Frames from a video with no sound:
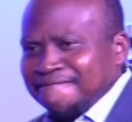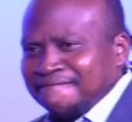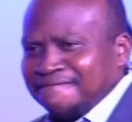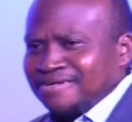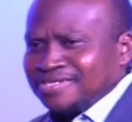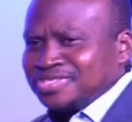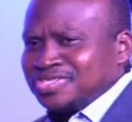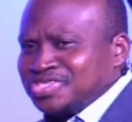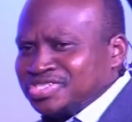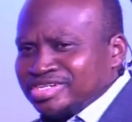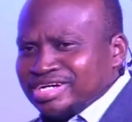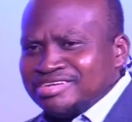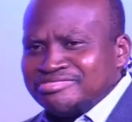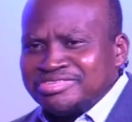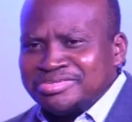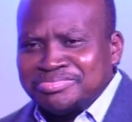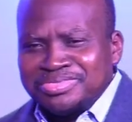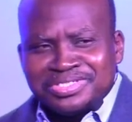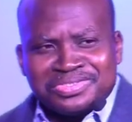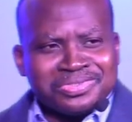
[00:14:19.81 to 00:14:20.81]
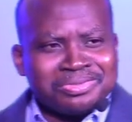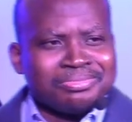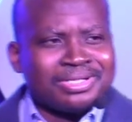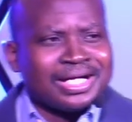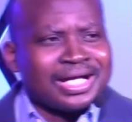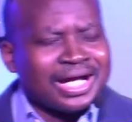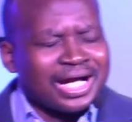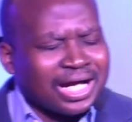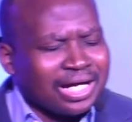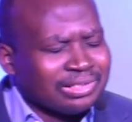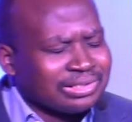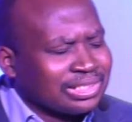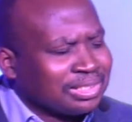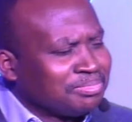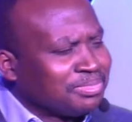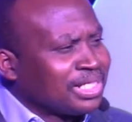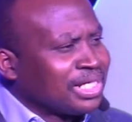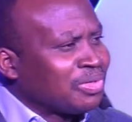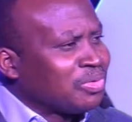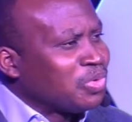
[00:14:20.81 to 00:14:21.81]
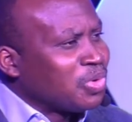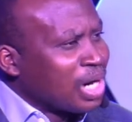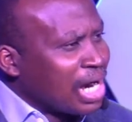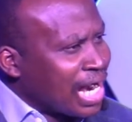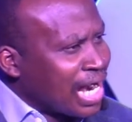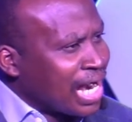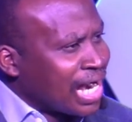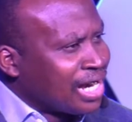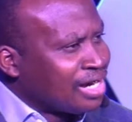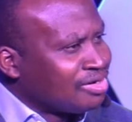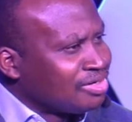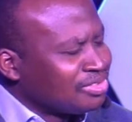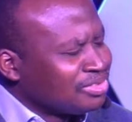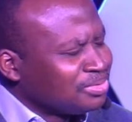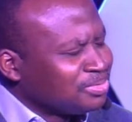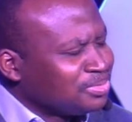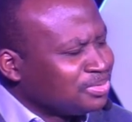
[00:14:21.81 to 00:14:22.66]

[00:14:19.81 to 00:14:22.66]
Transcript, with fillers: just driving me to my house. I'm like, wow.